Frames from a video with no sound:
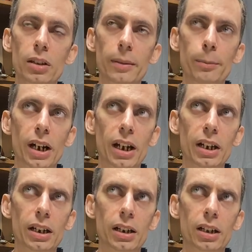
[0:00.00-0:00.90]

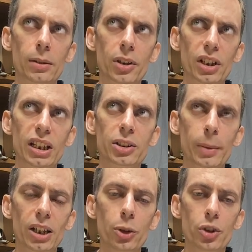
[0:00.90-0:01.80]
link
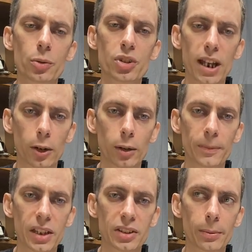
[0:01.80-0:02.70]
to my YouTube
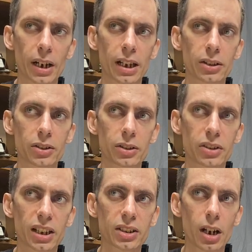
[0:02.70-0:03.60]
channel is in my
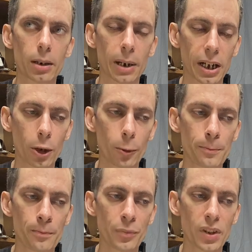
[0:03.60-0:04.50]
TikTok
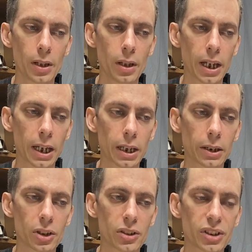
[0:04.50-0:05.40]
bio,
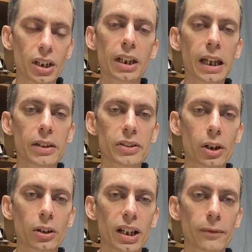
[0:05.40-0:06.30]
and Sundays
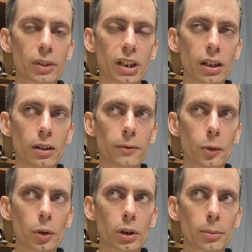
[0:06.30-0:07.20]
are definitely
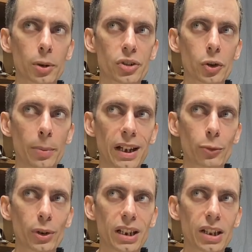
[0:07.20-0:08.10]
for personal
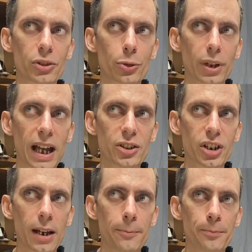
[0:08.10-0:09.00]
paid readings through
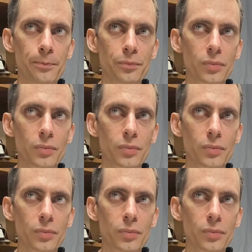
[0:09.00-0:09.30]
Cash App.